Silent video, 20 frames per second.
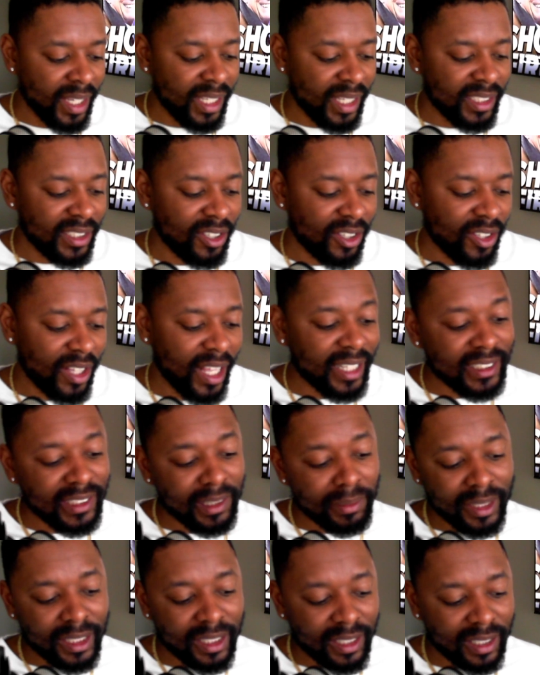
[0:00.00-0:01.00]
So that's
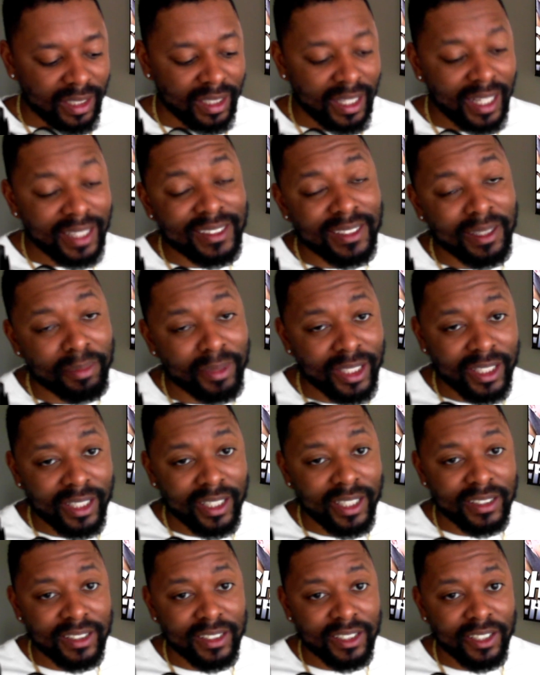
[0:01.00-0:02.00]
something to
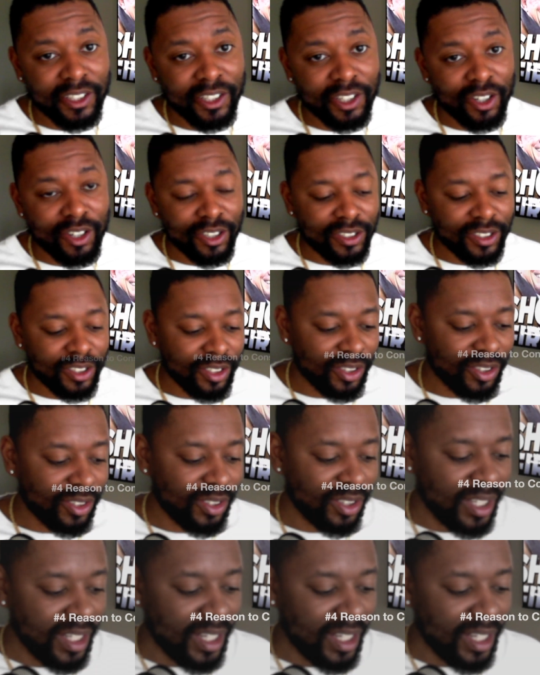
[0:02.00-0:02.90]
consider also.